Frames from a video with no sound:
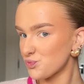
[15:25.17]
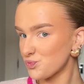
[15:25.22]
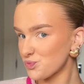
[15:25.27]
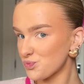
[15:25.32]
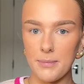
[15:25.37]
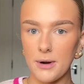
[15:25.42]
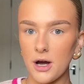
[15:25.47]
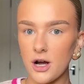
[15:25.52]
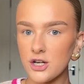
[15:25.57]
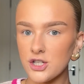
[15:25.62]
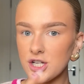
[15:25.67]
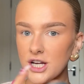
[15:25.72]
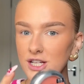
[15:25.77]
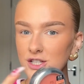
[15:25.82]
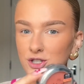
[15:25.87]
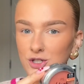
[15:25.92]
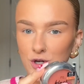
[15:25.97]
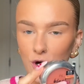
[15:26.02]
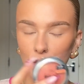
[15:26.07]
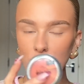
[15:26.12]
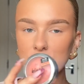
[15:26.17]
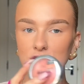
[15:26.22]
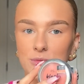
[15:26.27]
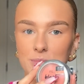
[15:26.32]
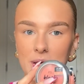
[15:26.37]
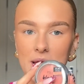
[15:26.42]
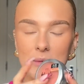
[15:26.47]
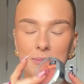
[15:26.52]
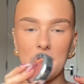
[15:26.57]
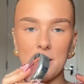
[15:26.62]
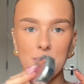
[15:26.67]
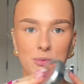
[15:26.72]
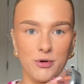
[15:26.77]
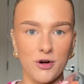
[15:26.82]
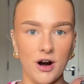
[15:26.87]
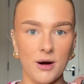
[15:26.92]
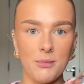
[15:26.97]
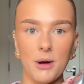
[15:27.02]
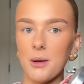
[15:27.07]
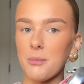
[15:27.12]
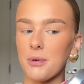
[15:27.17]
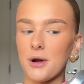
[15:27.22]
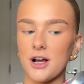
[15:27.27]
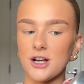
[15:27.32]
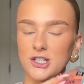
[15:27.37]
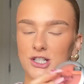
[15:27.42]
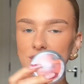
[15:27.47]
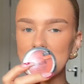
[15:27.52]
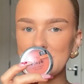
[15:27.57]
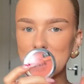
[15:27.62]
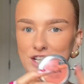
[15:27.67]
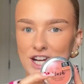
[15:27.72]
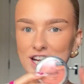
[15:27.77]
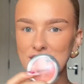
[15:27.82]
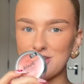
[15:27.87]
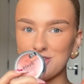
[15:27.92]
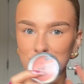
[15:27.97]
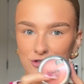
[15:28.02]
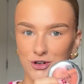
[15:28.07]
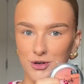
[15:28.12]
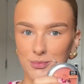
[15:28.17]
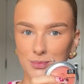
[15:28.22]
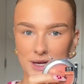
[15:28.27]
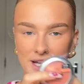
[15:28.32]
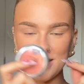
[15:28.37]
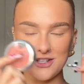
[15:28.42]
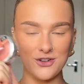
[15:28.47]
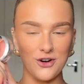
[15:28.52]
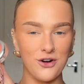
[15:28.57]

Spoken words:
Blush has got to be my Primark blush in the shade True Peach.